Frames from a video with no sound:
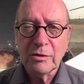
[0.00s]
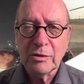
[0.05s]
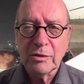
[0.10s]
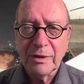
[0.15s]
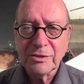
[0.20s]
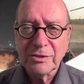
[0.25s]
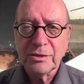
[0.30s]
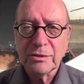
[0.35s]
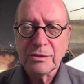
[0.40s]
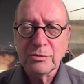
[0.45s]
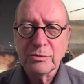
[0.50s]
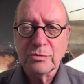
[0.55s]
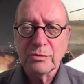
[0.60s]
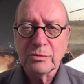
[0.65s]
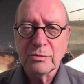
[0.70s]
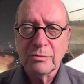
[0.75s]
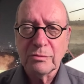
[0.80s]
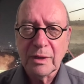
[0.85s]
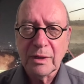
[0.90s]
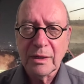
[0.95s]
question
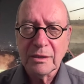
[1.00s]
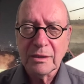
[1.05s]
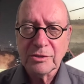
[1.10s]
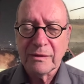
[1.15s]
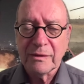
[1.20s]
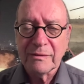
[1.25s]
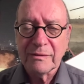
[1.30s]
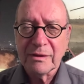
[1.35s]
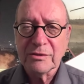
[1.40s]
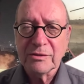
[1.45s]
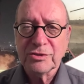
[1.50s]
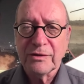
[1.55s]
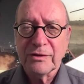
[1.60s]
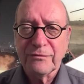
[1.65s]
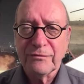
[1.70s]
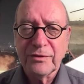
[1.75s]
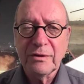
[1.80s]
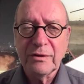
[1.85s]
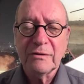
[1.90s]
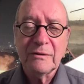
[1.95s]
to General
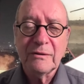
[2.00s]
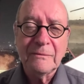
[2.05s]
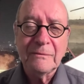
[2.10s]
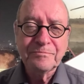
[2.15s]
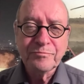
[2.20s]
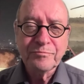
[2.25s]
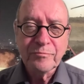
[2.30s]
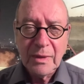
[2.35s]
Shafir,